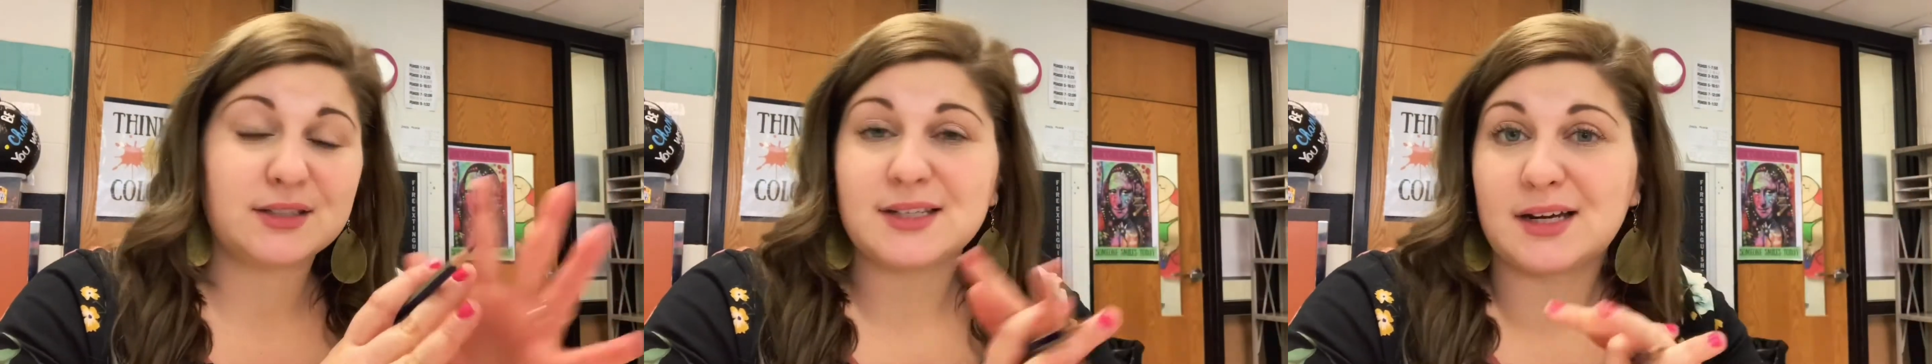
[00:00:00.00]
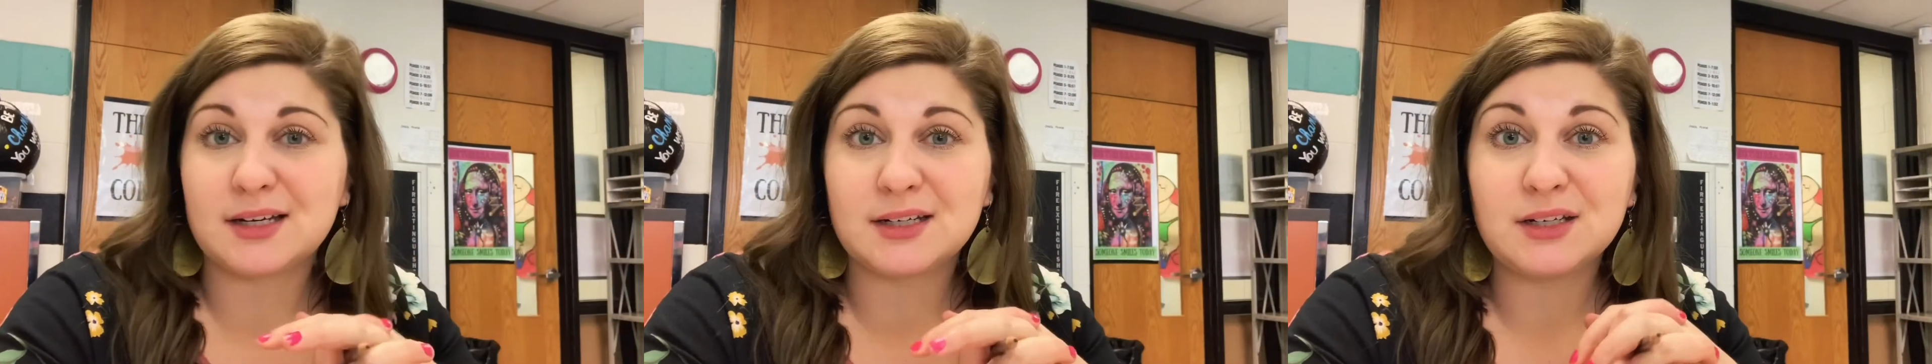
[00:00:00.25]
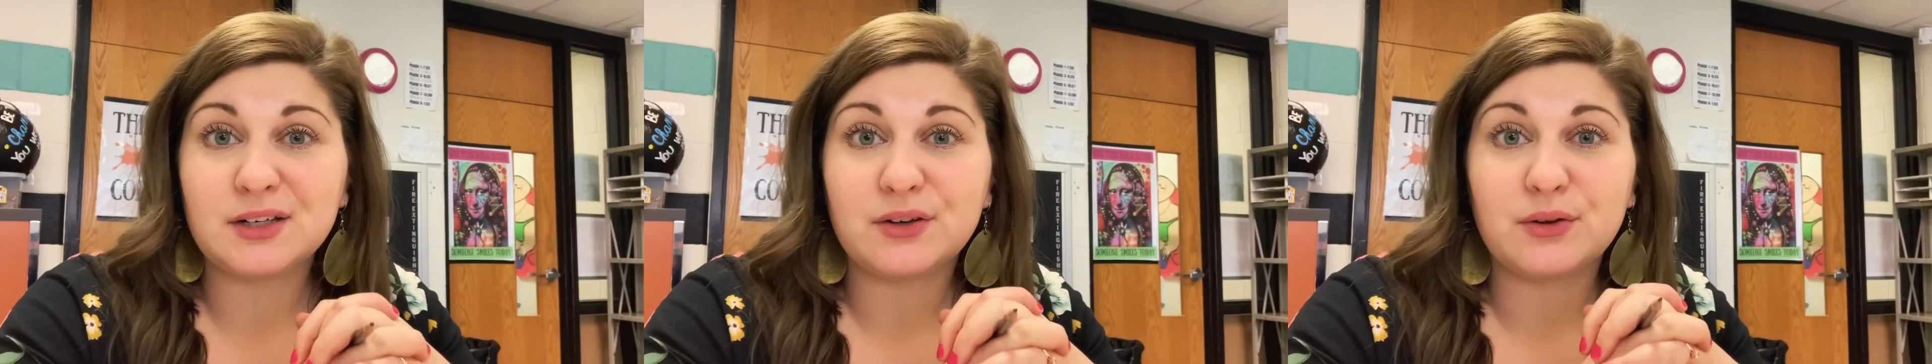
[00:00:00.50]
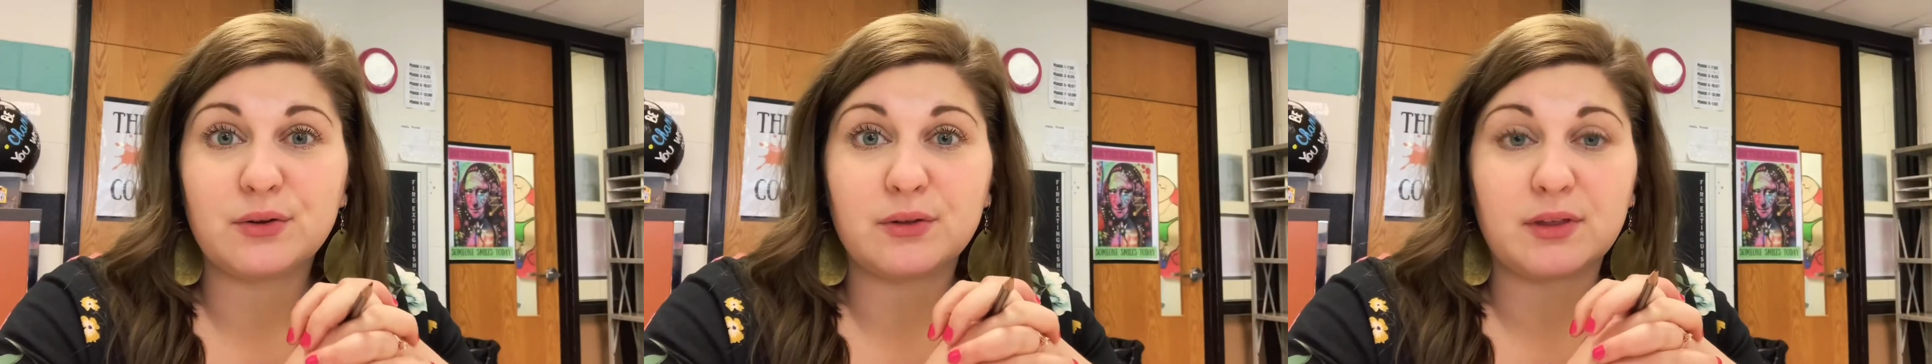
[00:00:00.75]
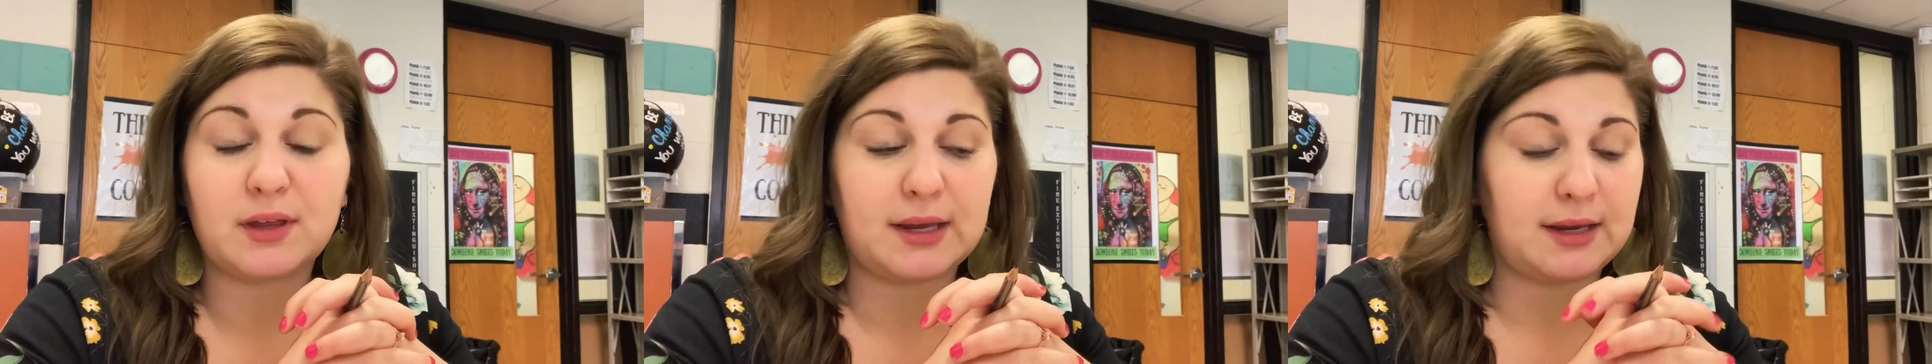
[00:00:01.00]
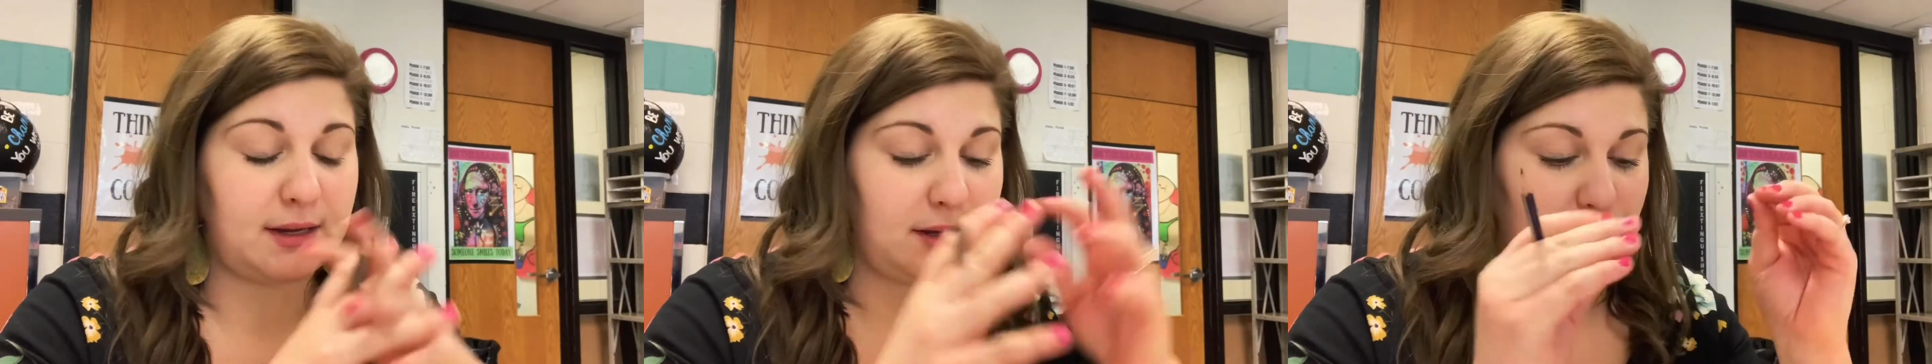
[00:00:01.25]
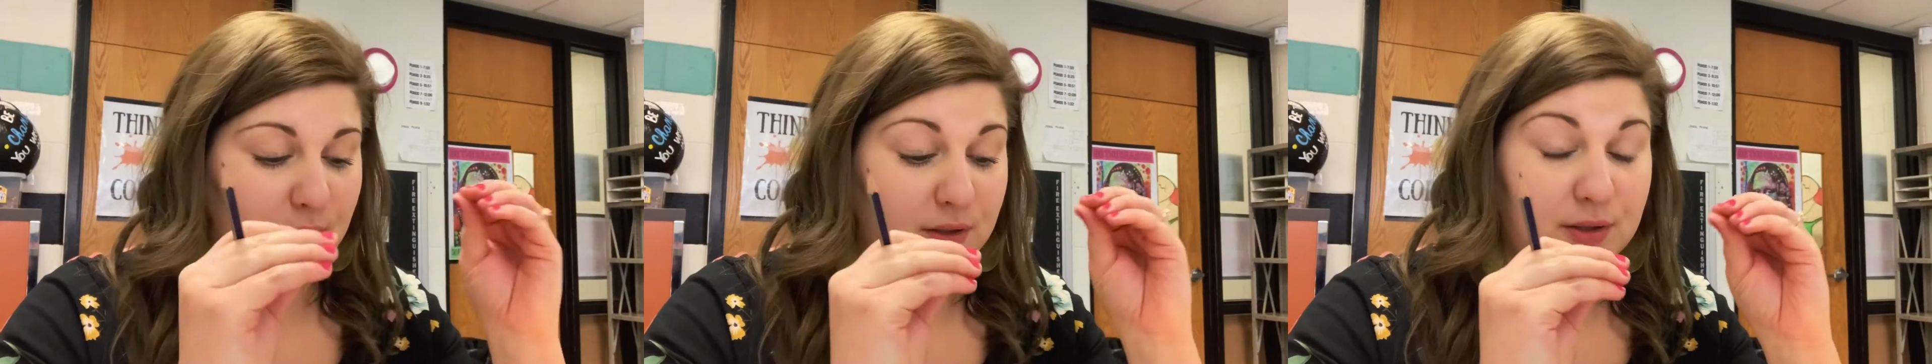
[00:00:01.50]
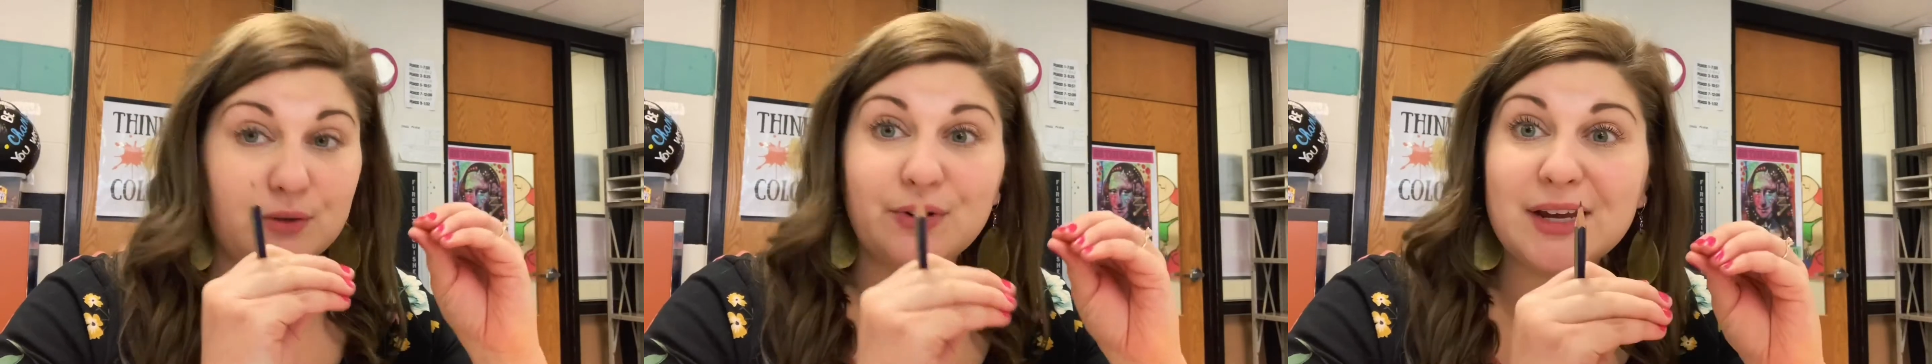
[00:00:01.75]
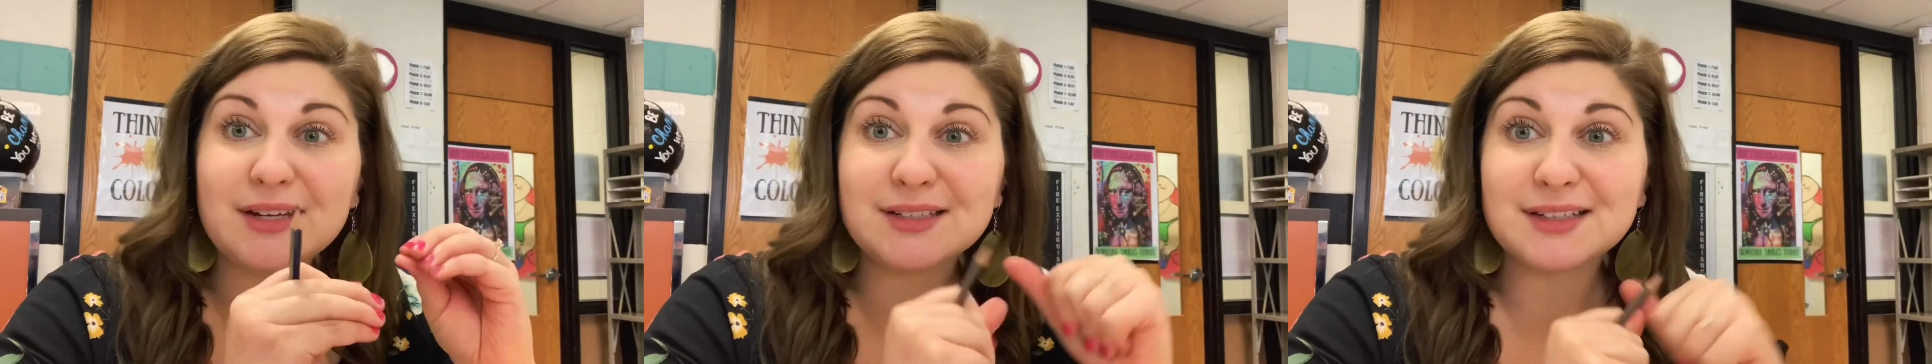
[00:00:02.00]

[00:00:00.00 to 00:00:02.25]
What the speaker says: done, you think it looks great